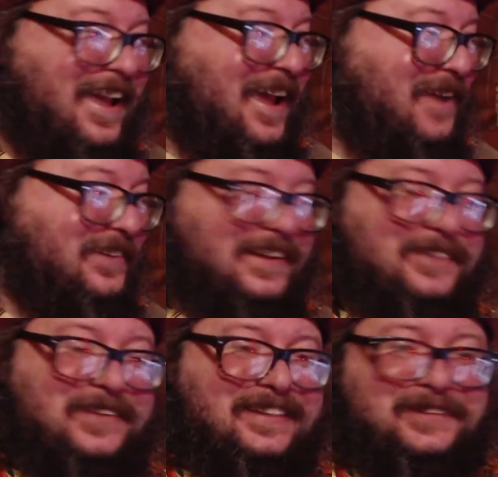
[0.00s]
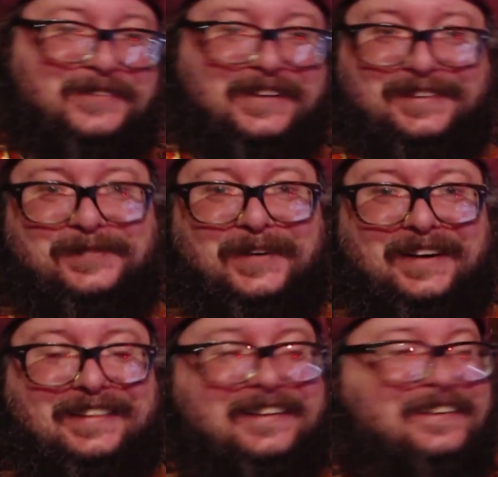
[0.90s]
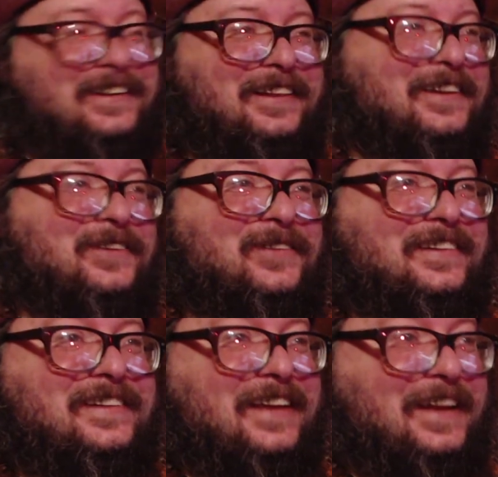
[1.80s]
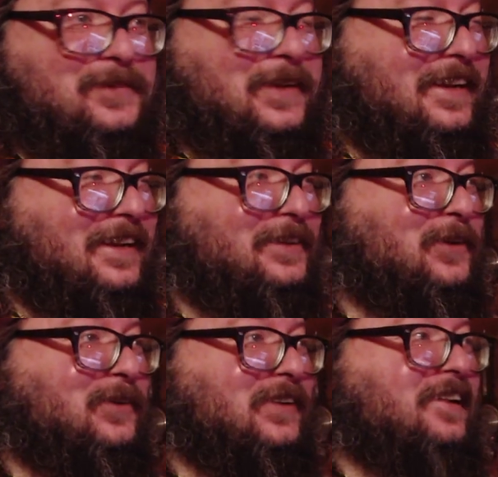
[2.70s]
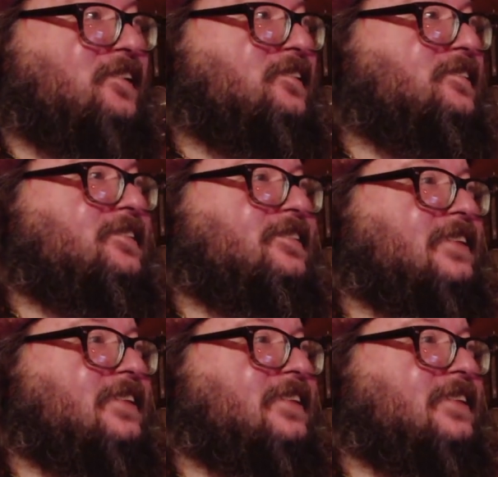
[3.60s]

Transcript: every time I think about this part, I think, I think of what a scam he had going. He